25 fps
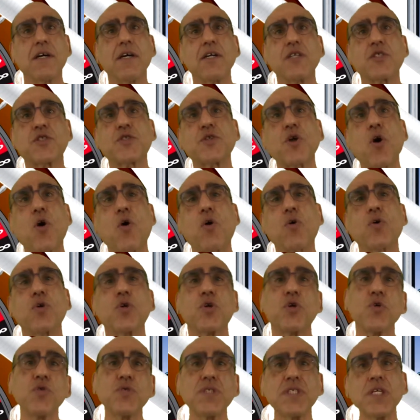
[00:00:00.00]
So
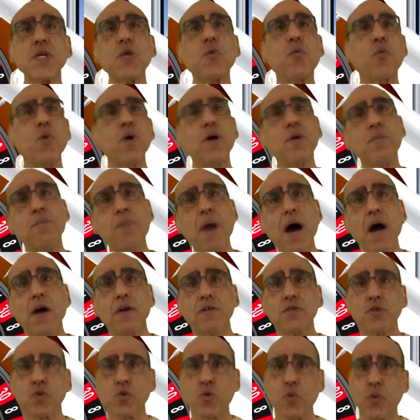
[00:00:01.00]
using
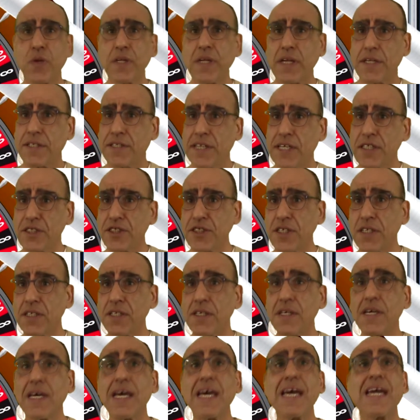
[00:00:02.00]
willpower to quit
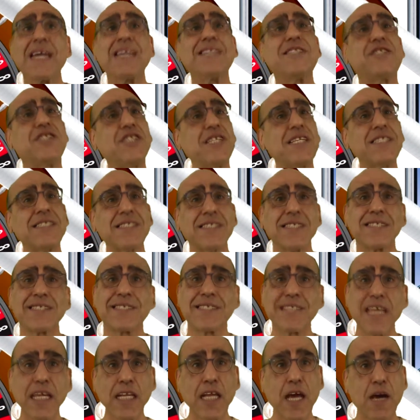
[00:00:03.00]
addiction is just a
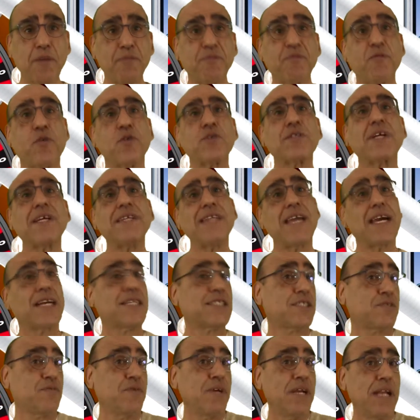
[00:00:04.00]
setup for the
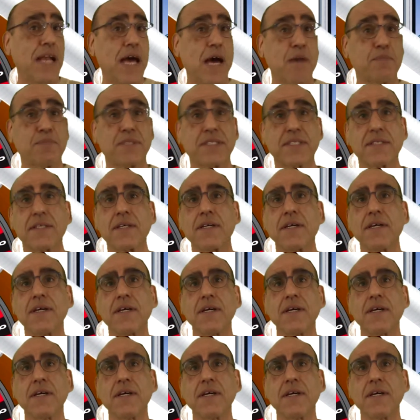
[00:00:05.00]
next relapse.